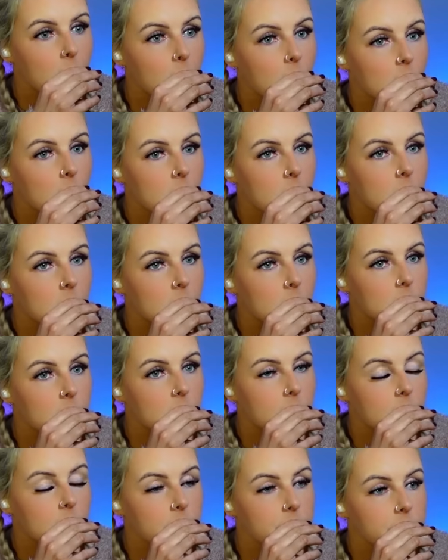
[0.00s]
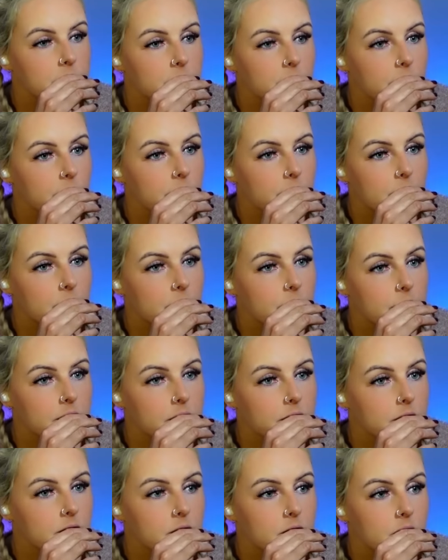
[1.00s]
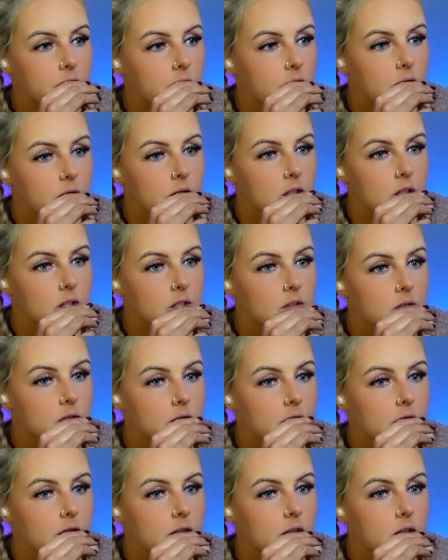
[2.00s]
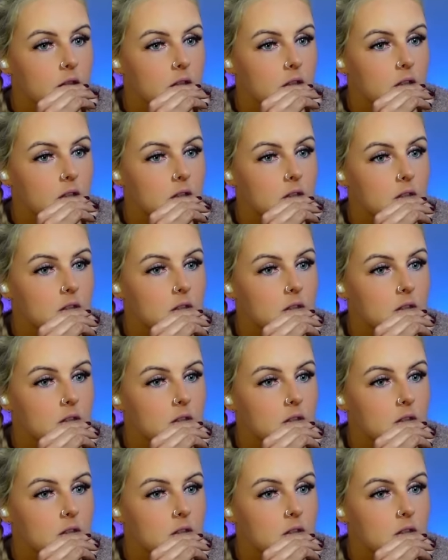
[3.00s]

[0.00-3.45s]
Oh, that's not nice. I don't like that.